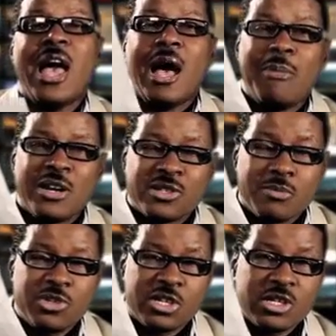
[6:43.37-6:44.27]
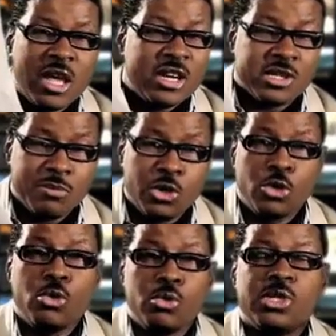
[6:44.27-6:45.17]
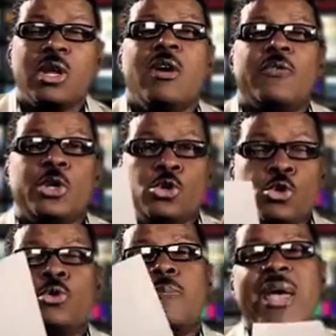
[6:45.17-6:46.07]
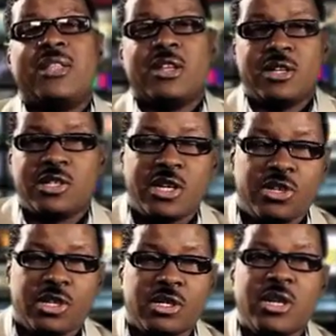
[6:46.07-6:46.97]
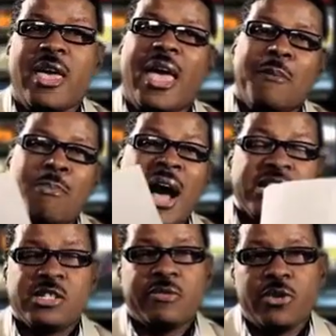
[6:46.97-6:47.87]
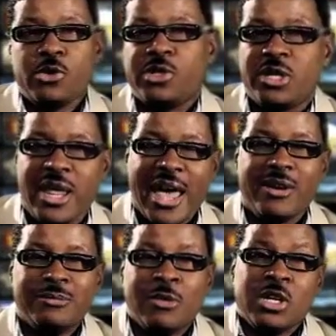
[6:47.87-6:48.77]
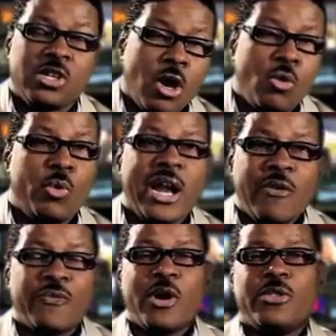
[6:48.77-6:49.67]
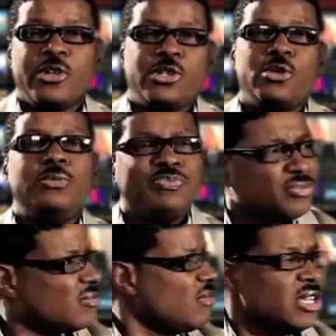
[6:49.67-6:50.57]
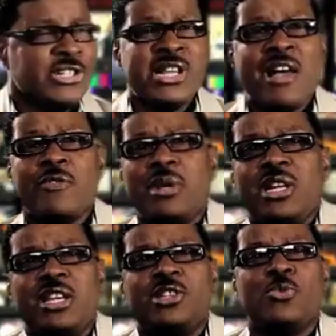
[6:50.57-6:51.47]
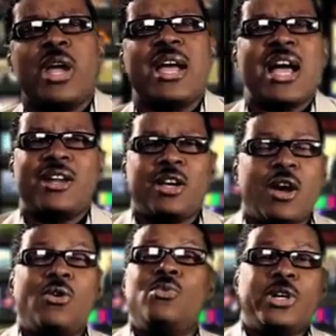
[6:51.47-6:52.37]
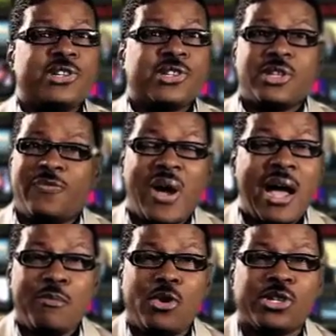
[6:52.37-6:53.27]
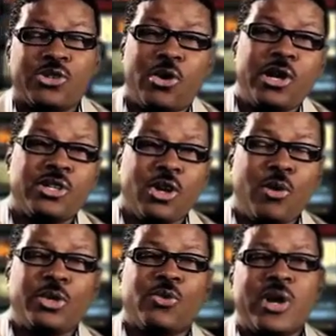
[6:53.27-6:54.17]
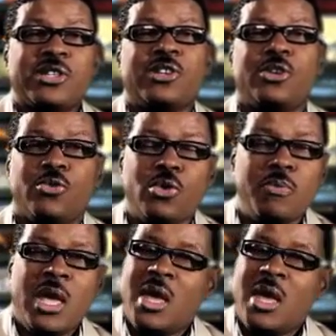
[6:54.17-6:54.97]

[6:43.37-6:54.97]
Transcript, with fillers: How about some just some news for you to make the decisions and positive news at that. So without further ado, it's time for me to get to where I gotta go, which is to find more stories along with the rest of the group.